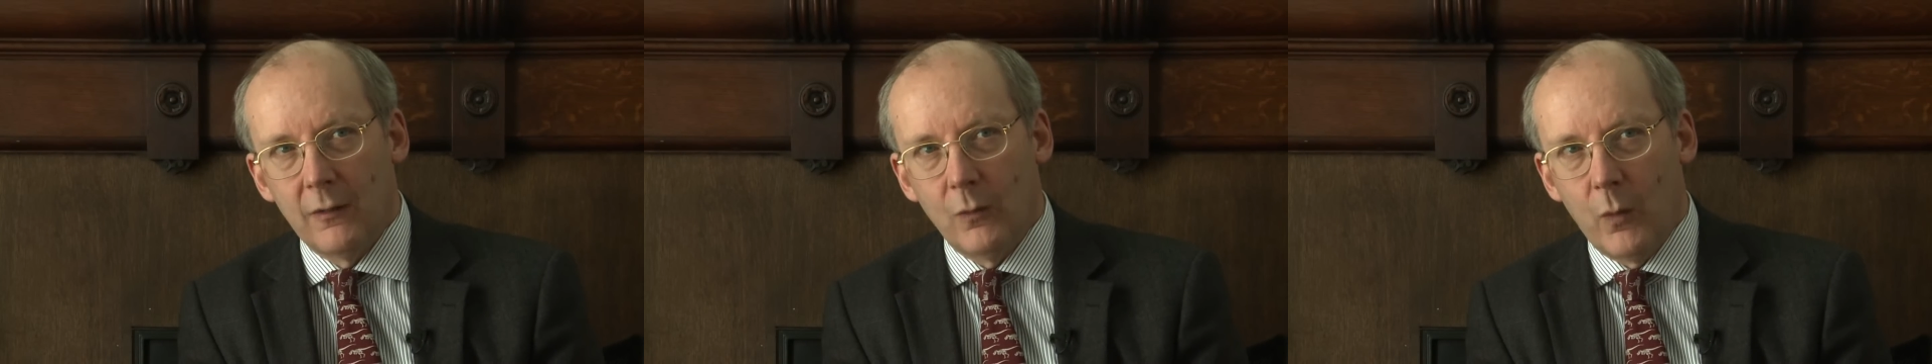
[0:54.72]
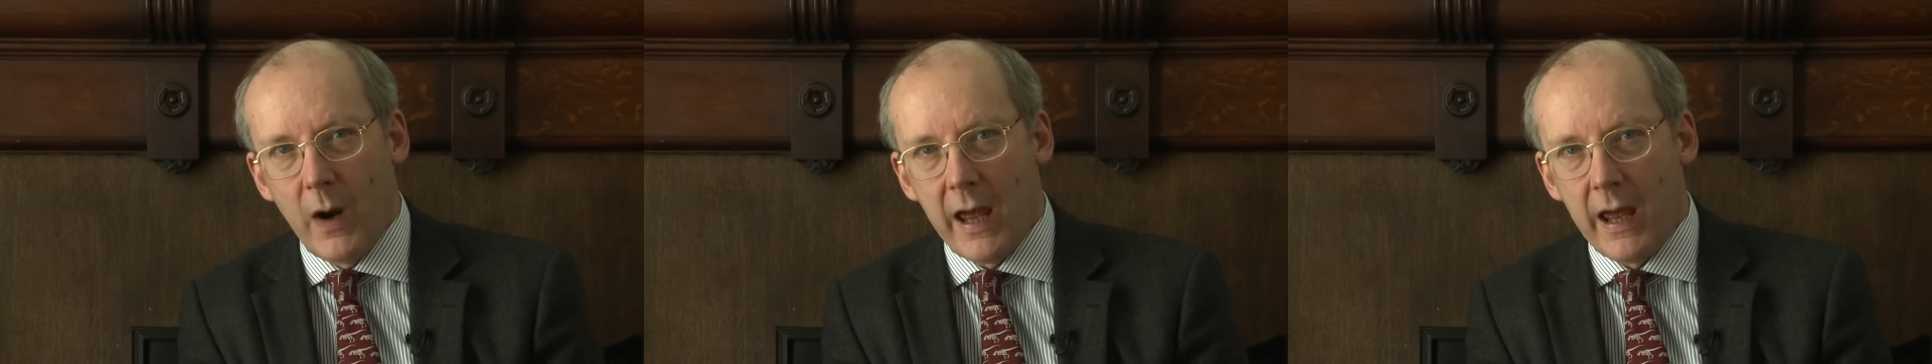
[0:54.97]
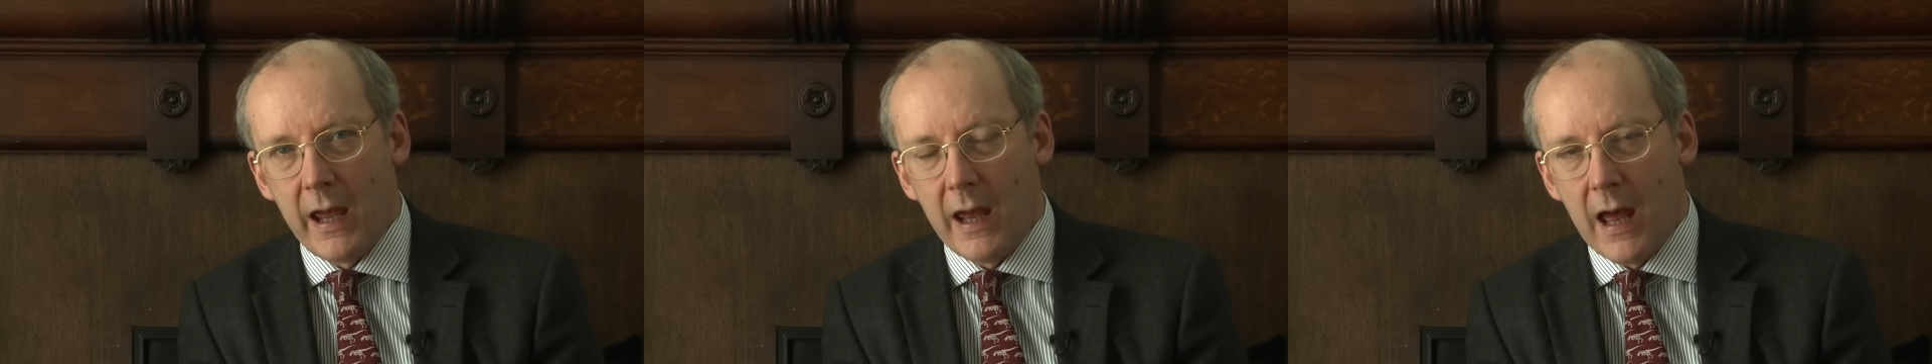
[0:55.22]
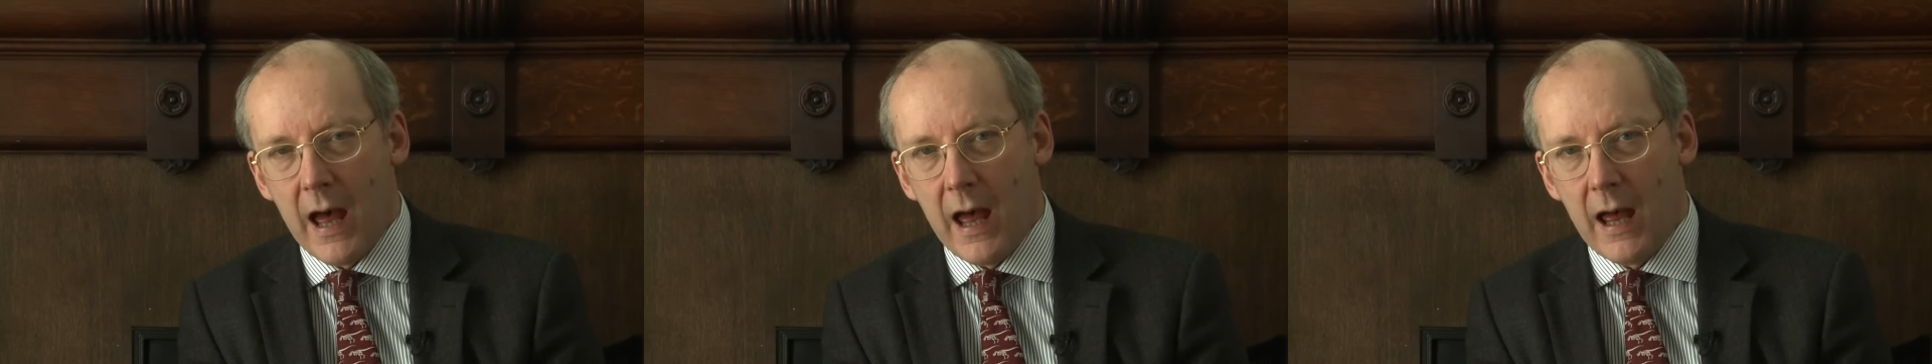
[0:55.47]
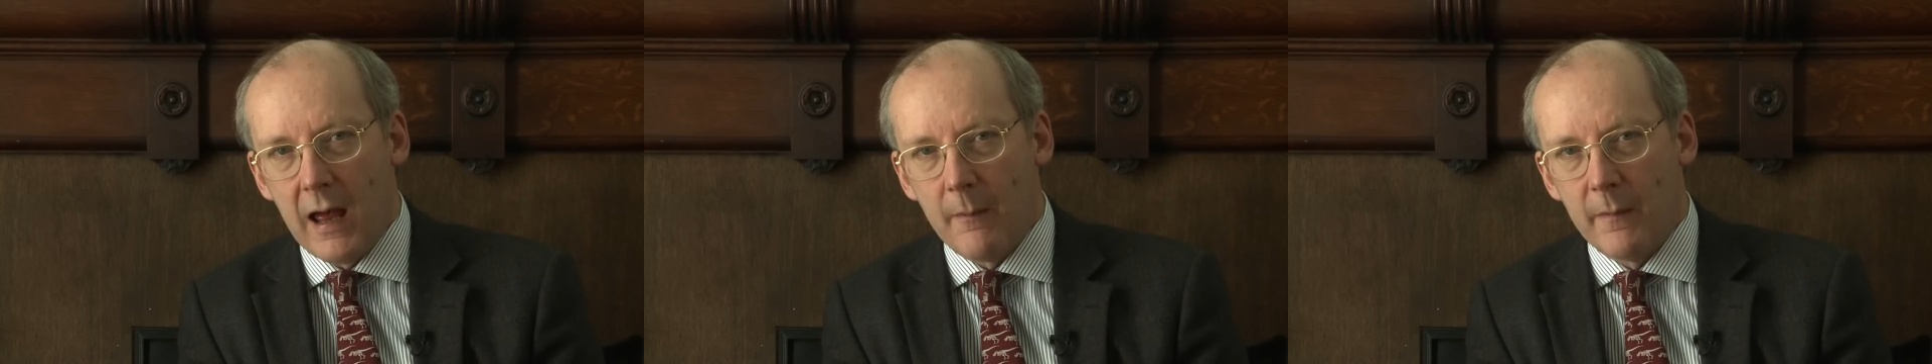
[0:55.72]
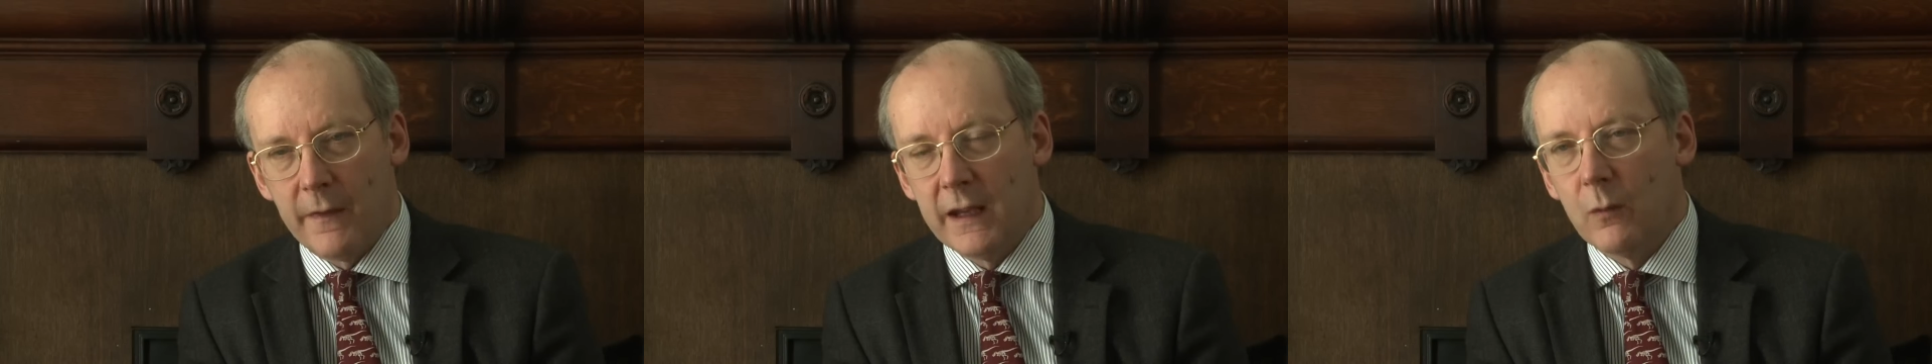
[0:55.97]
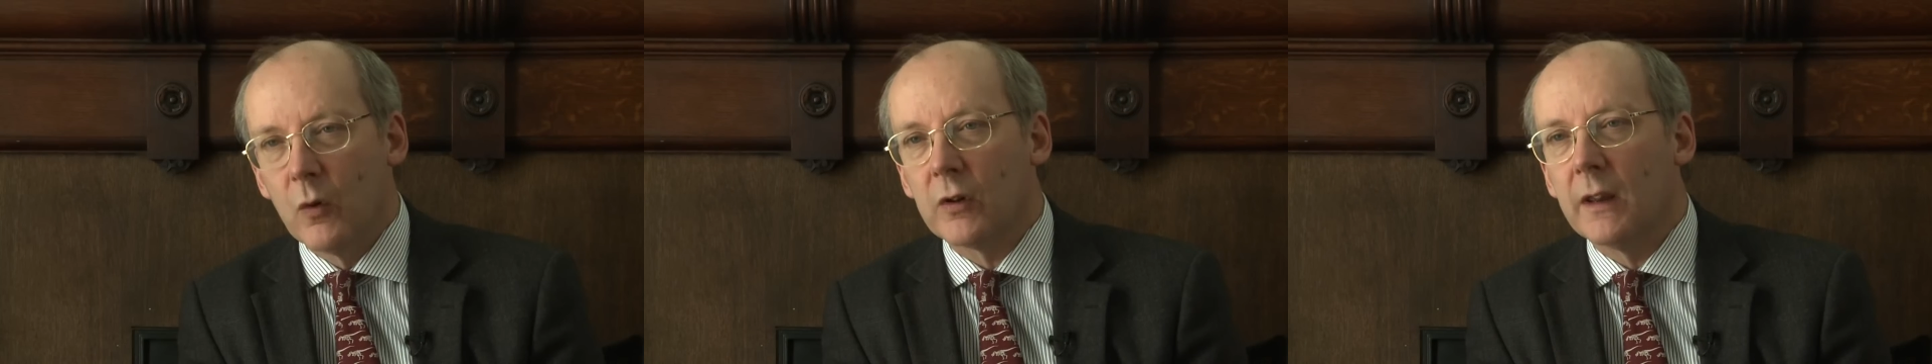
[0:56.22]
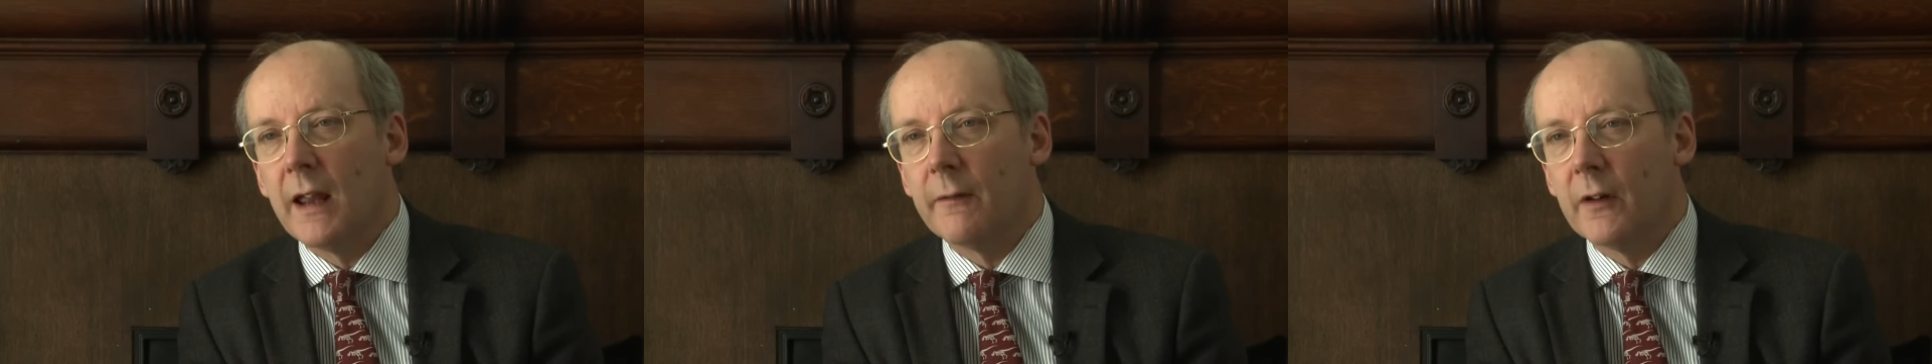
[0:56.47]
where um, the
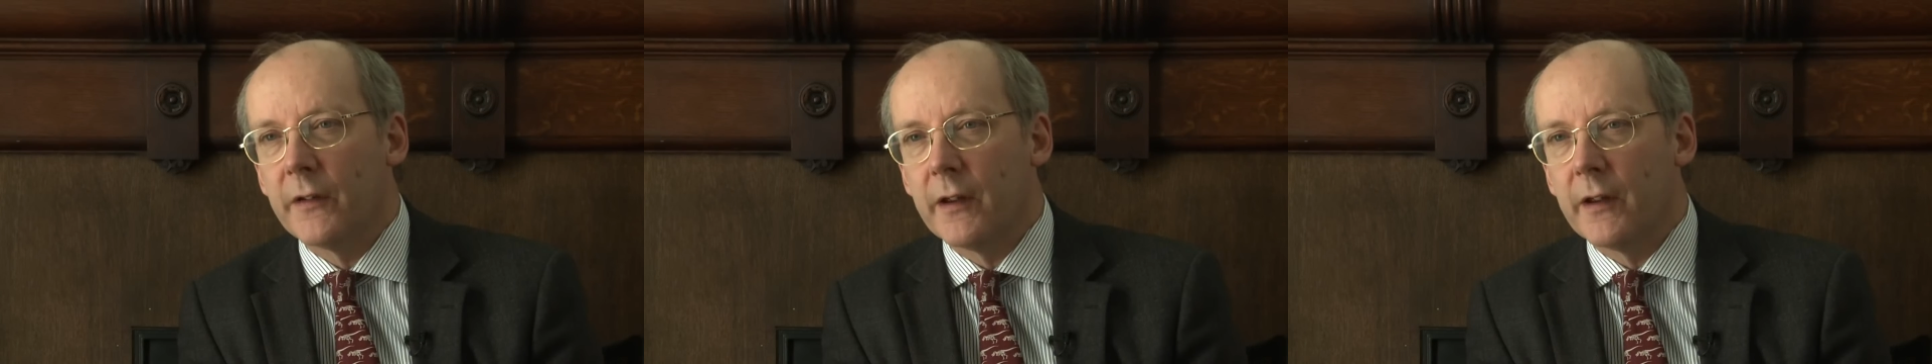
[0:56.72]
water levels